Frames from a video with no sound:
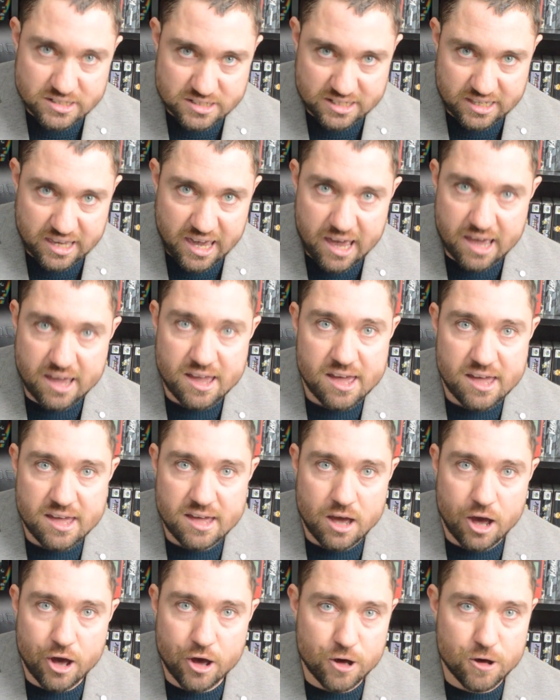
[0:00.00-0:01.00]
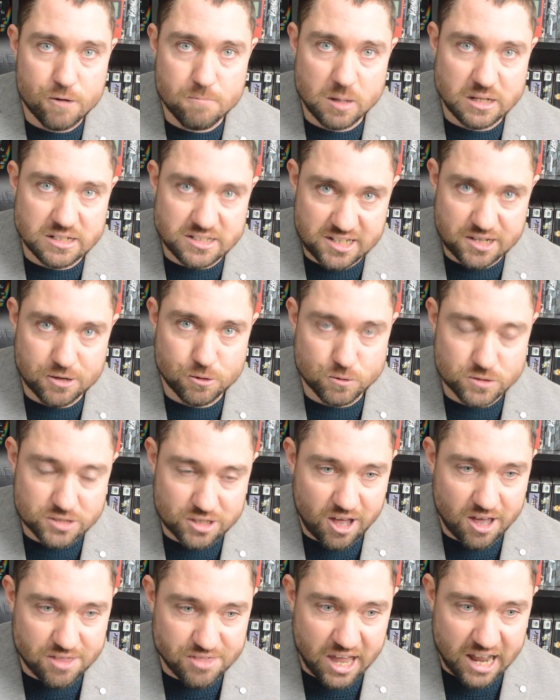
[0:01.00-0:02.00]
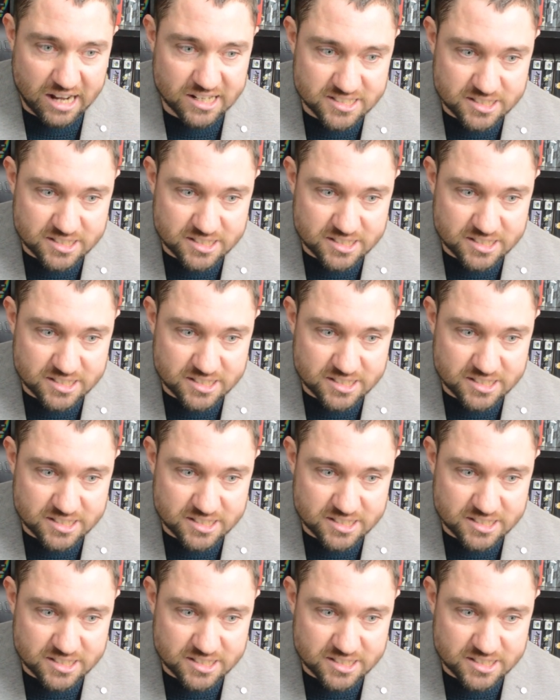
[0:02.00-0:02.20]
to get deals like that.